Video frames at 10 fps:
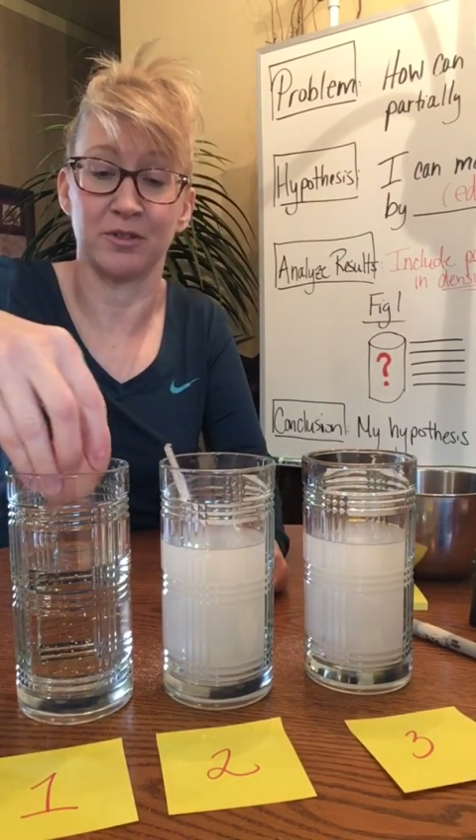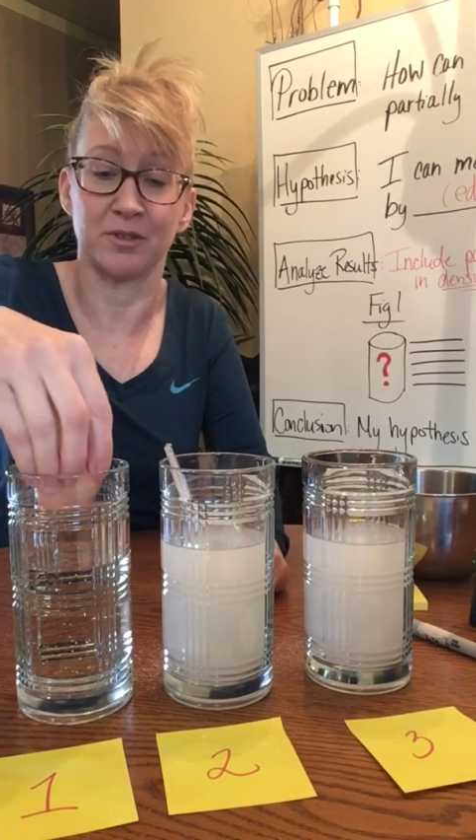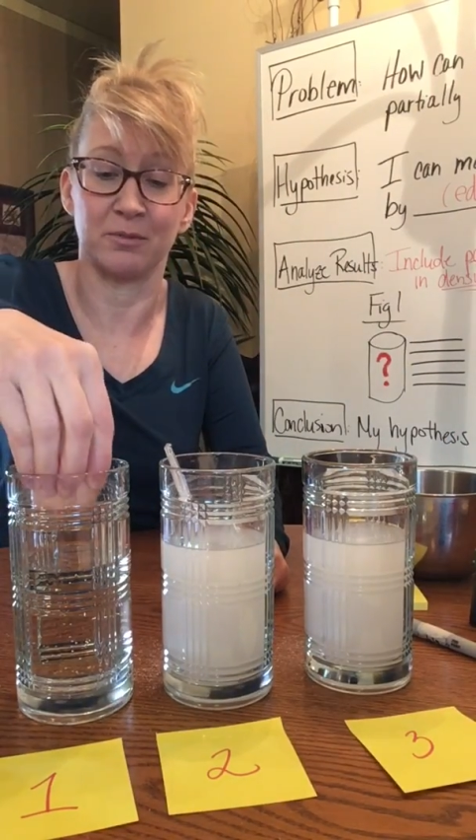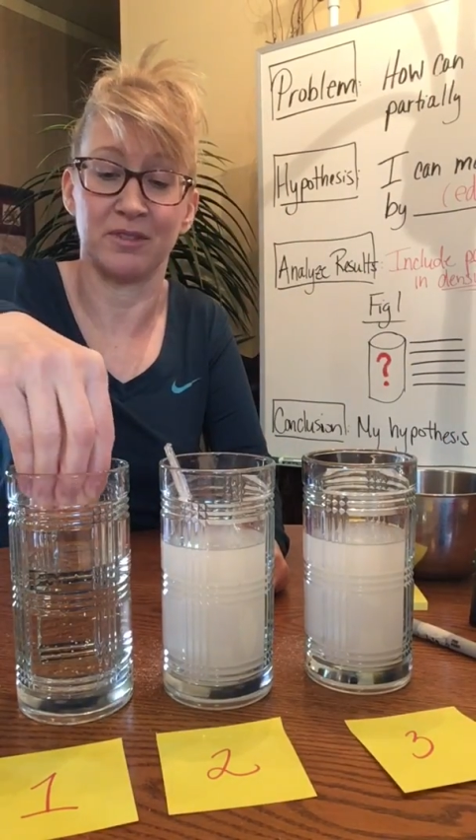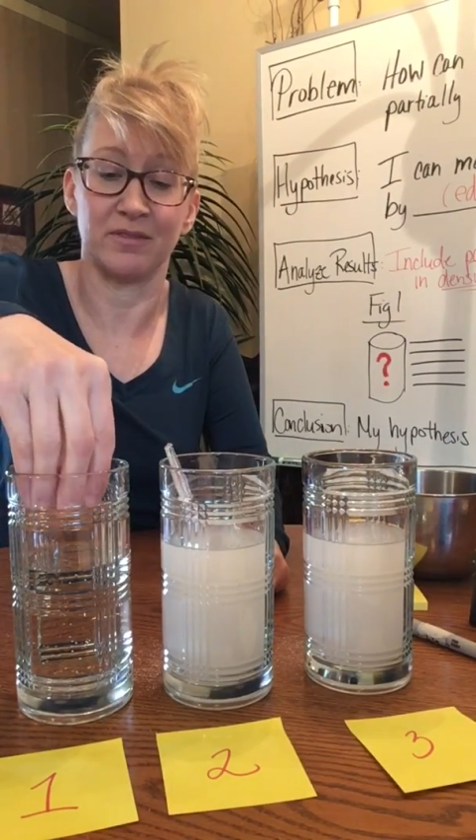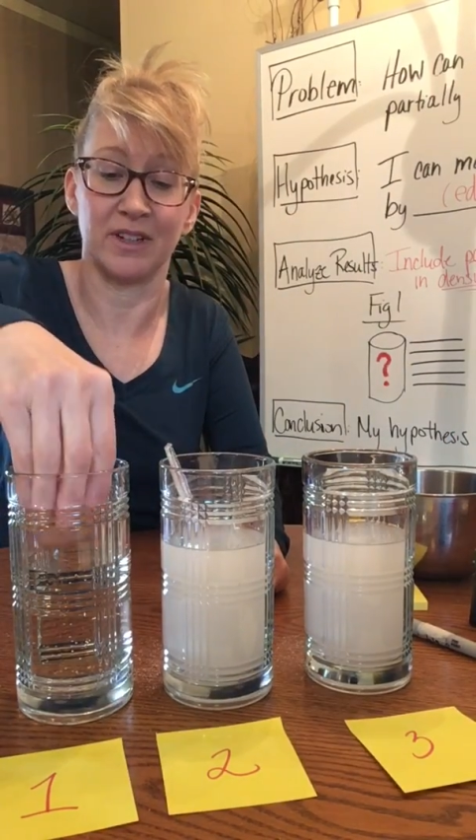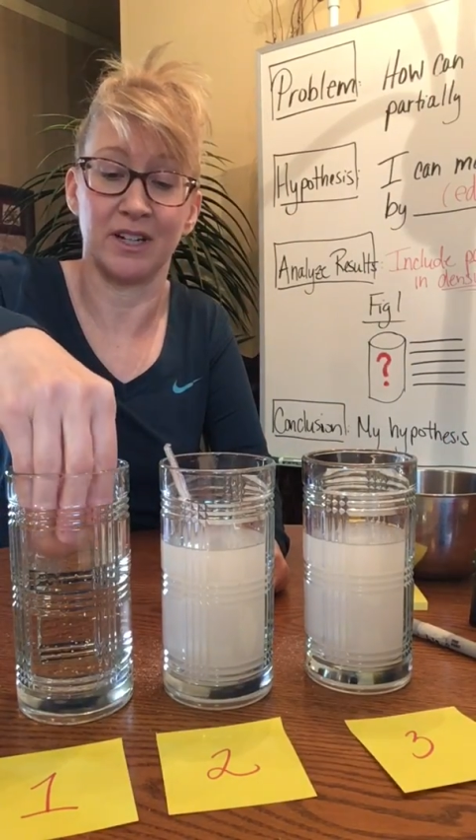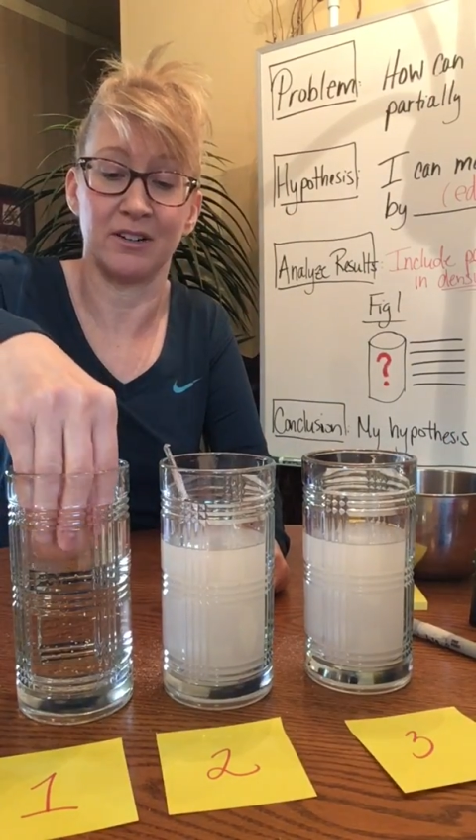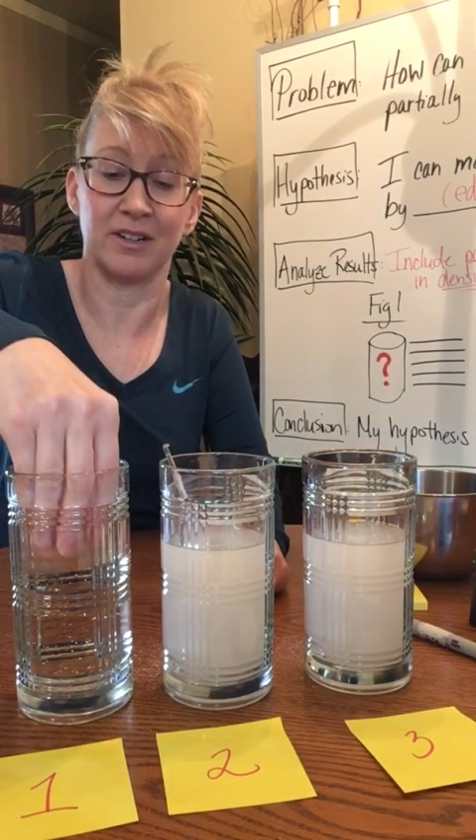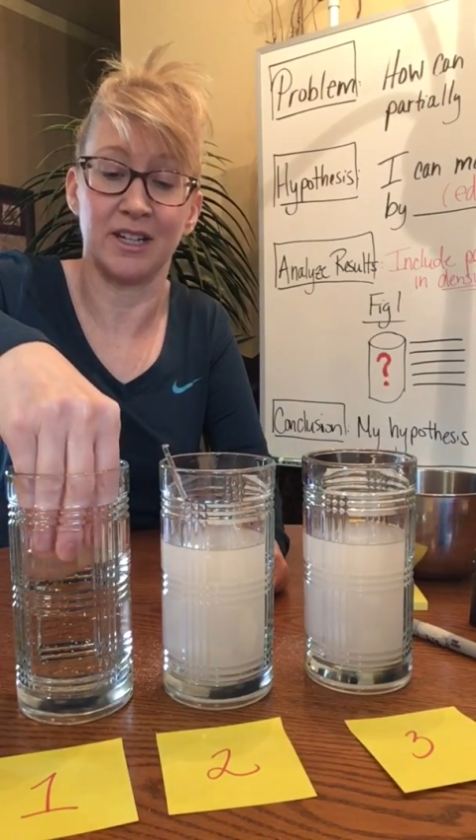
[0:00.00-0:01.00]
so be
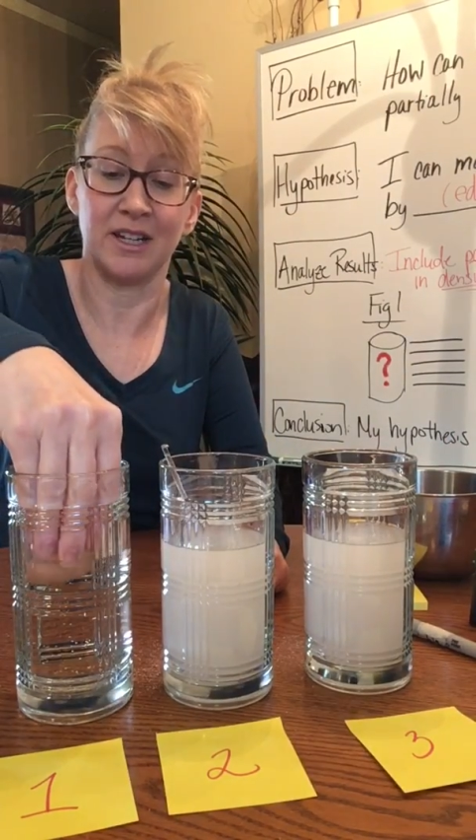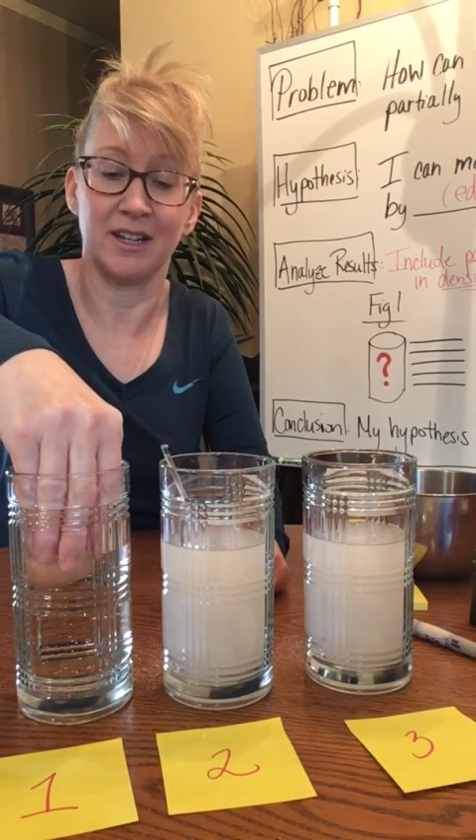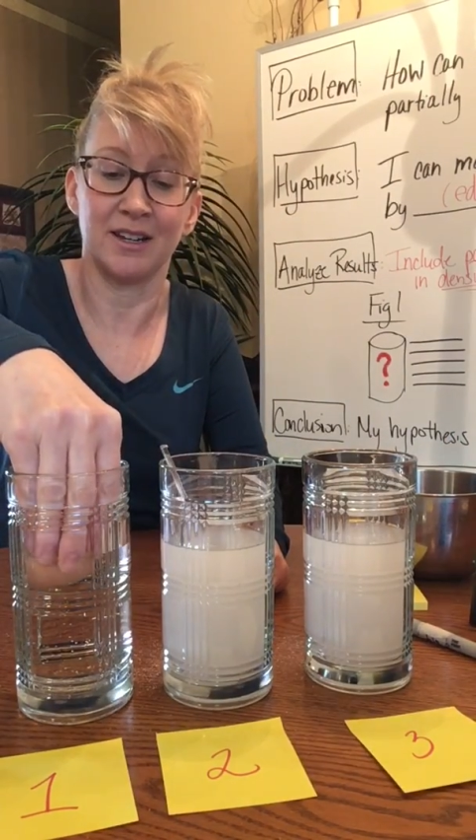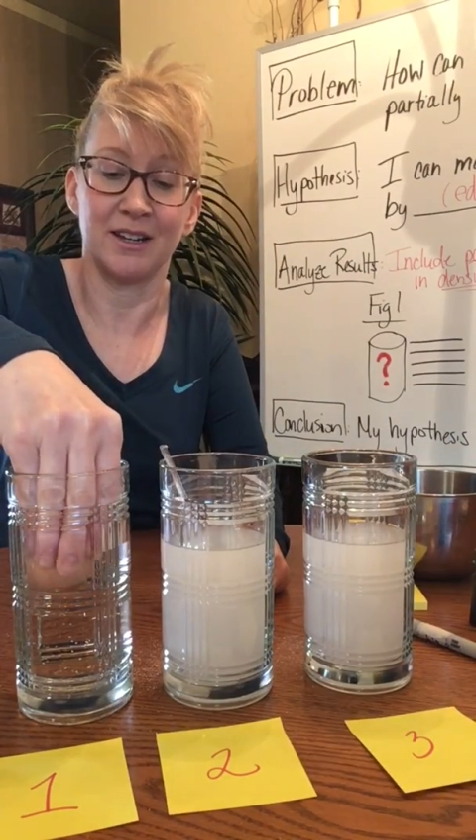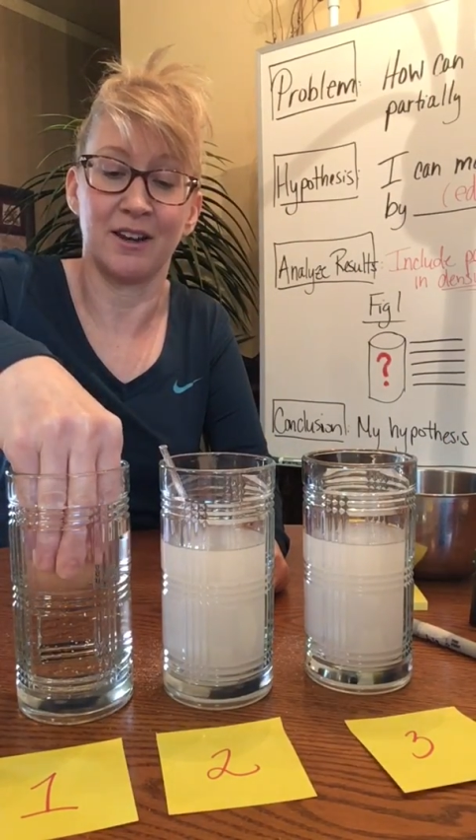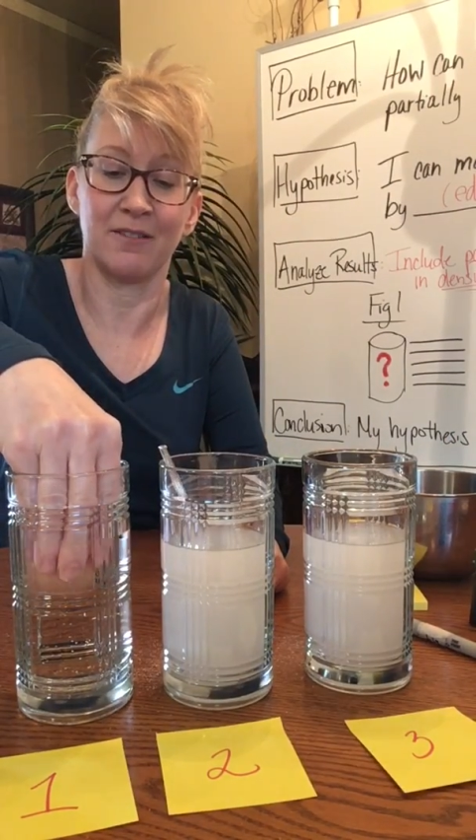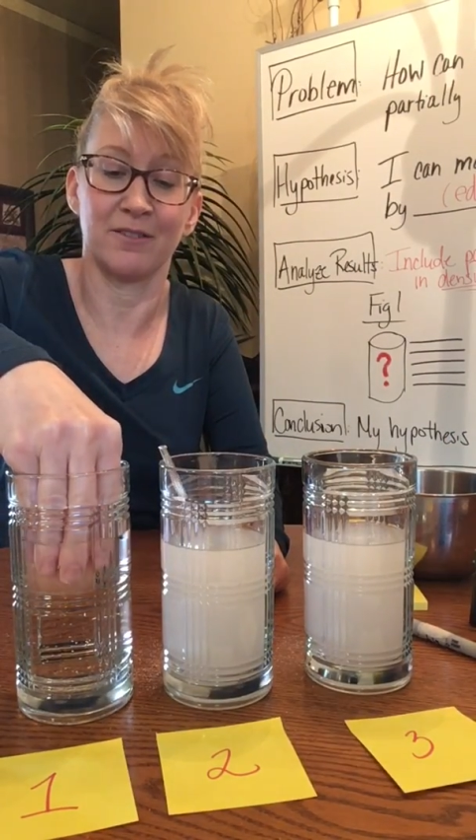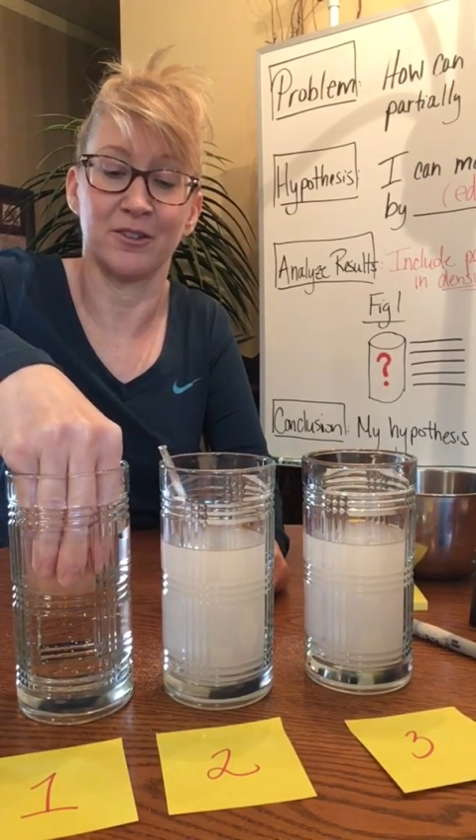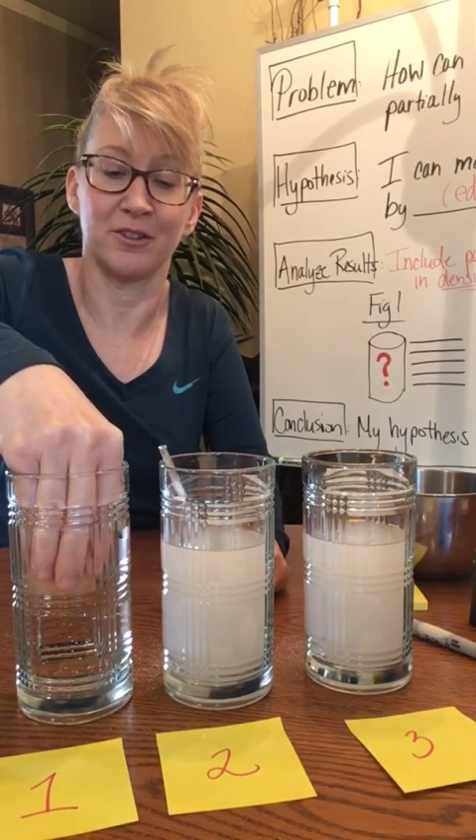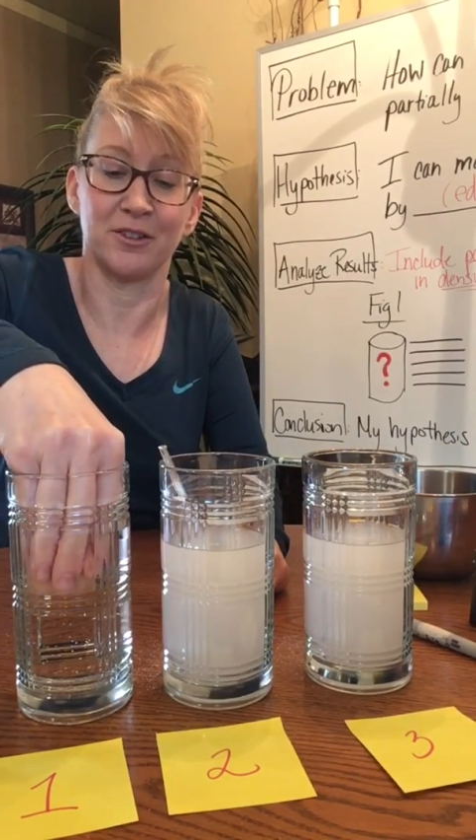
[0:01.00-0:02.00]
very
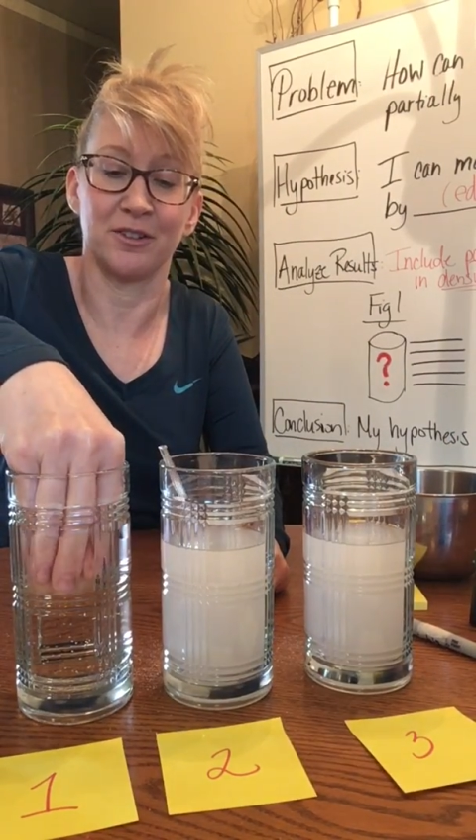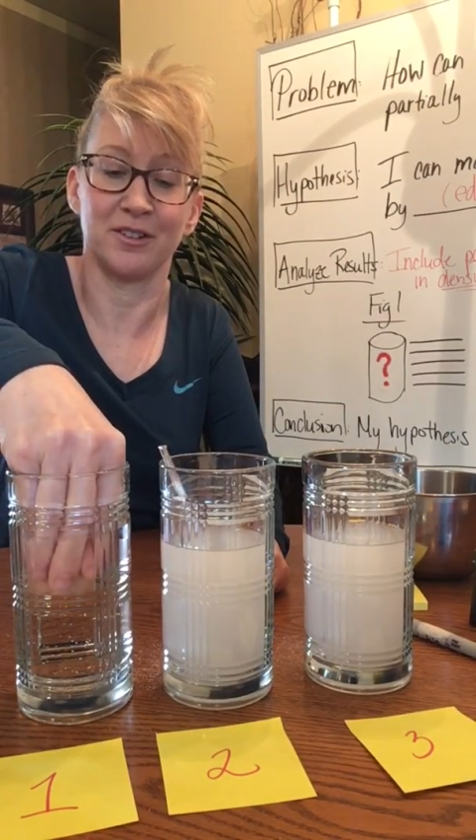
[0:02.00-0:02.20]
careful.